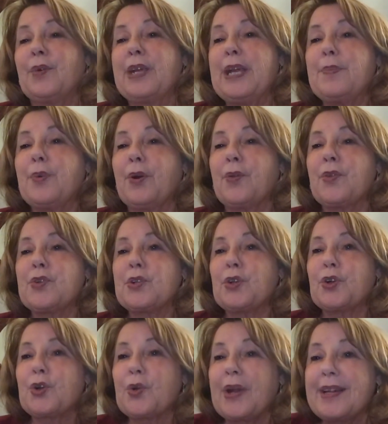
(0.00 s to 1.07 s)
we'll keep
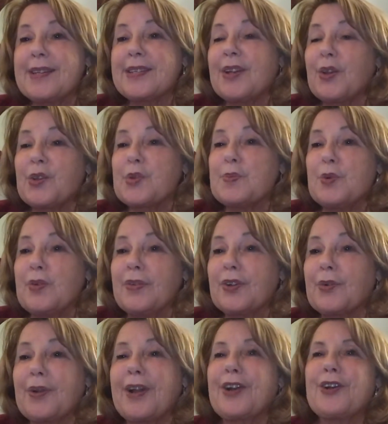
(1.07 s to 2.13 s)
those little gray cells
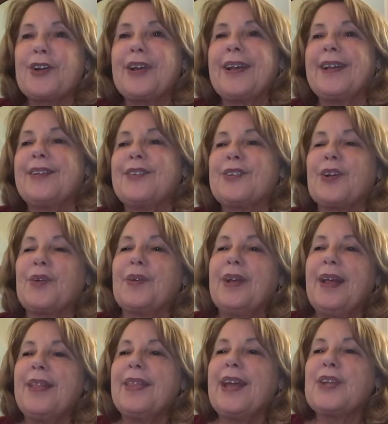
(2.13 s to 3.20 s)
moving around in our heads.
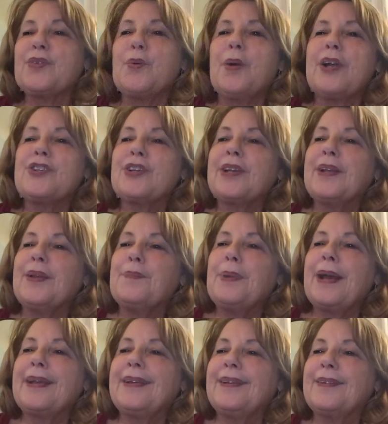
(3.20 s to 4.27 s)
So thanks for watching.
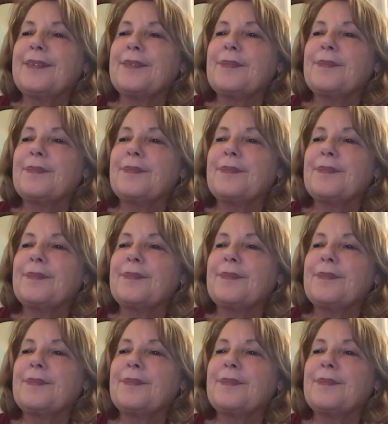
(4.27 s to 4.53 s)
Bye.